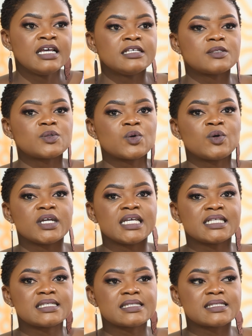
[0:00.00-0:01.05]
So
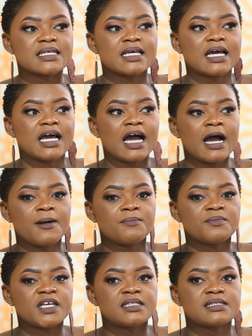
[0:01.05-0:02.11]
it's
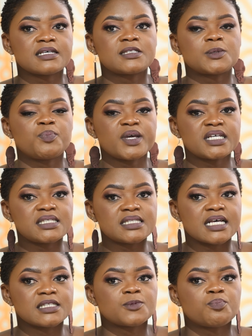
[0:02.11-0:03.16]
a space
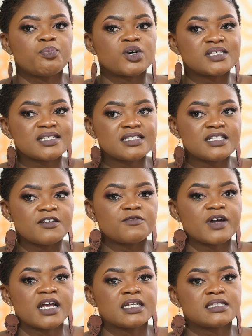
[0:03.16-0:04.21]
that's positive,
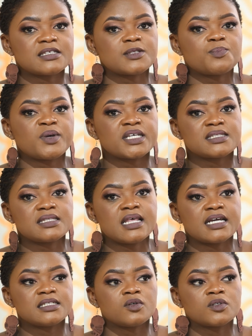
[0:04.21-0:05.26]
and it's a space
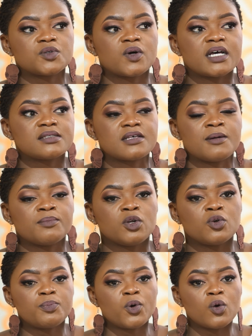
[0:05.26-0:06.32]
that also has some
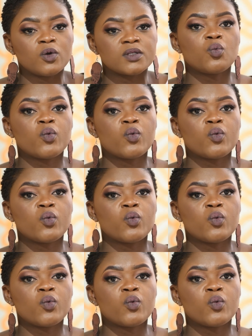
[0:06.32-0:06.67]
loopholes.